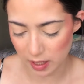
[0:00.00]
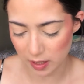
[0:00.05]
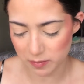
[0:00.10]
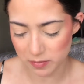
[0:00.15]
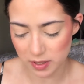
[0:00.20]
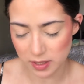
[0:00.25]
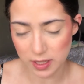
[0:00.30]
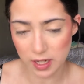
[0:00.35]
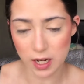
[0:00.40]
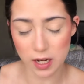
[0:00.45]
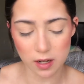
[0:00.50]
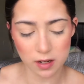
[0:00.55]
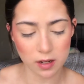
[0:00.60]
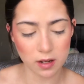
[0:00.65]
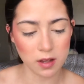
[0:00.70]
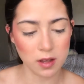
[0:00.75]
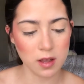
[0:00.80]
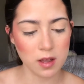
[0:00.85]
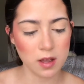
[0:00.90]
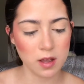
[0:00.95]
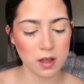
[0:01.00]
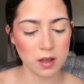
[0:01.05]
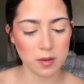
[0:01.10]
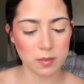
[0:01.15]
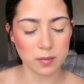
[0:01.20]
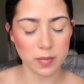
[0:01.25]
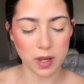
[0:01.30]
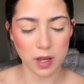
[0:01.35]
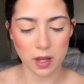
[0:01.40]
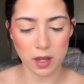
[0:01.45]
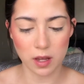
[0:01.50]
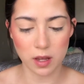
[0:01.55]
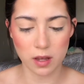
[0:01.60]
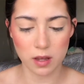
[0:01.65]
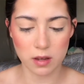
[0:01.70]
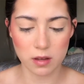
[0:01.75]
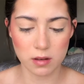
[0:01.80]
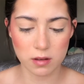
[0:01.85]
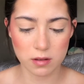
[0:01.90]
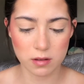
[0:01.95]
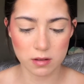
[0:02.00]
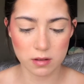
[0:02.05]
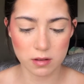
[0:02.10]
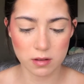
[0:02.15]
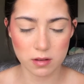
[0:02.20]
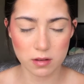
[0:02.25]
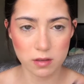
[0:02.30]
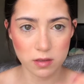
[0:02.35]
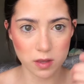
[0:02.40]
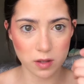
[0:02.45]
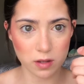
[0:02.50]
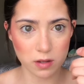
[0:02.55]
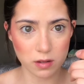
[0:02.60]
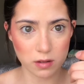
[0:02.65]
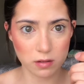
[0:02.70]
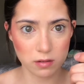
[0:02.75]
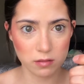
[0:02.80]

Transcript: I'm gonna take the